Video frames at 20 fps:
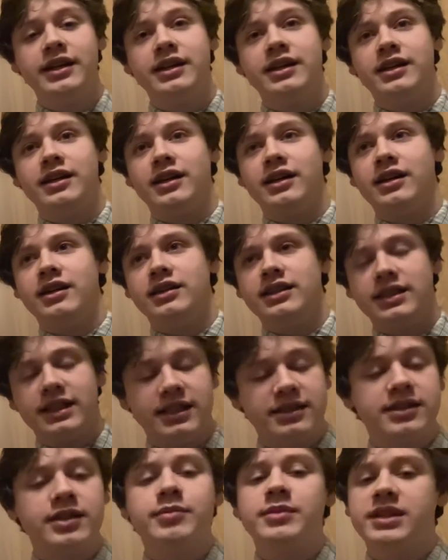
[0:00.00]
And
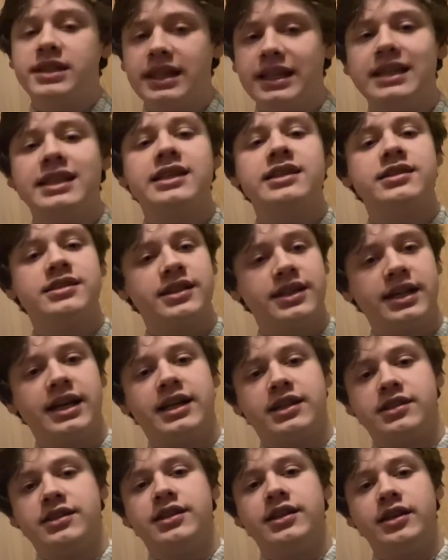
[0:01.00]
that's something that this could
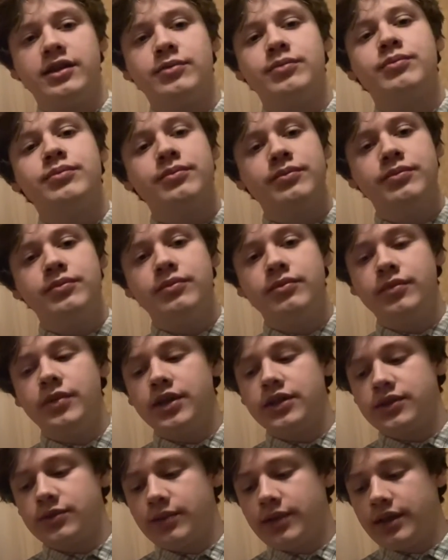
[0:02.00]
actually help
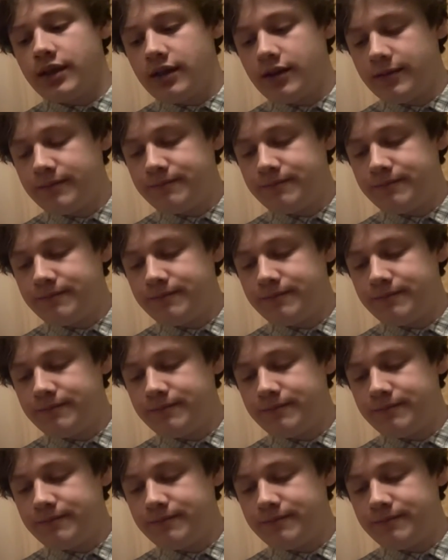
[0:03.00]
us with.